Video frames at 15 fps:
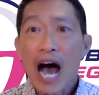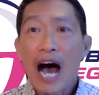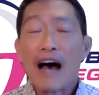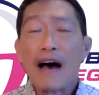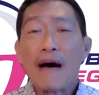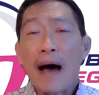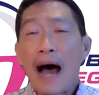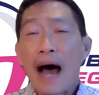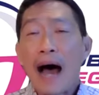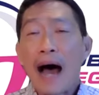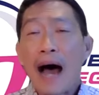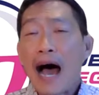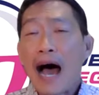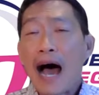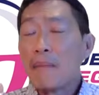Uh,
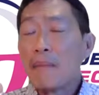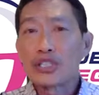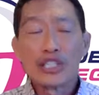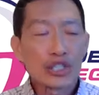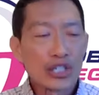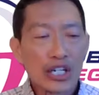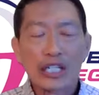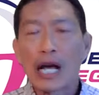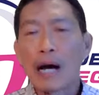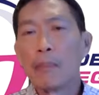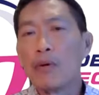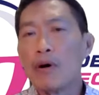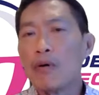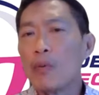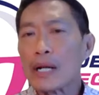I'm just going to share a
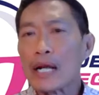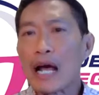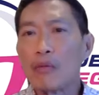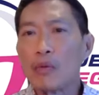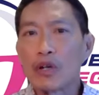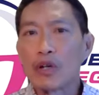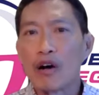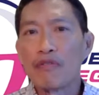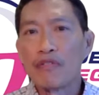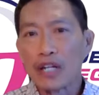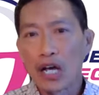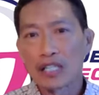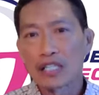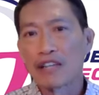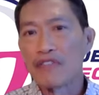couple of what I would call
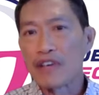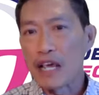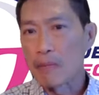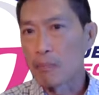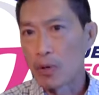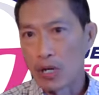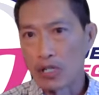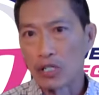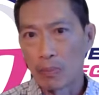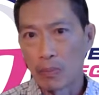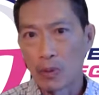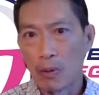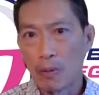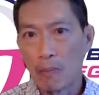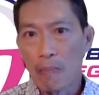philosophy and
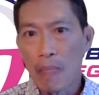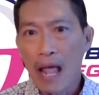principle